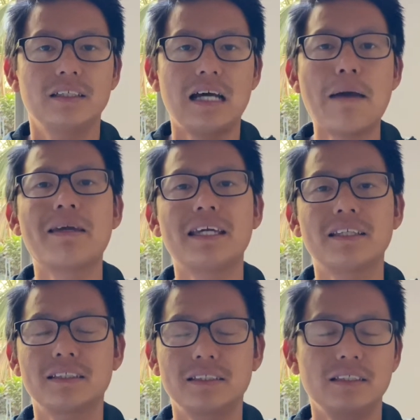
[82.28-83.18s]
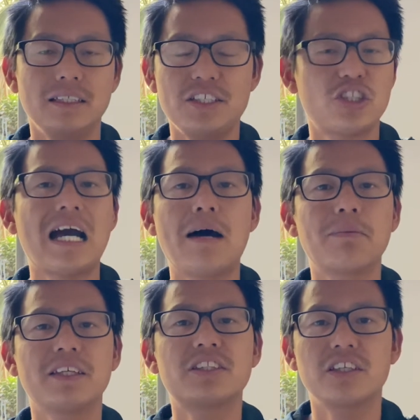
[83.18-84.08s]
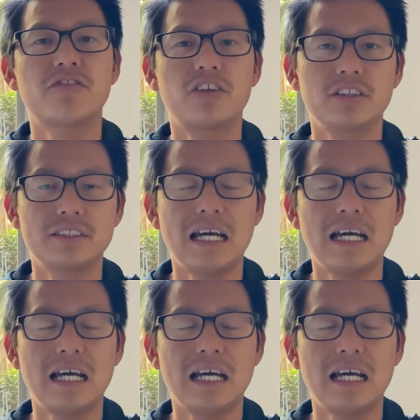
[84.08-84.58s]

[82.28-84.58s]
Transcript: I mean, each company differs.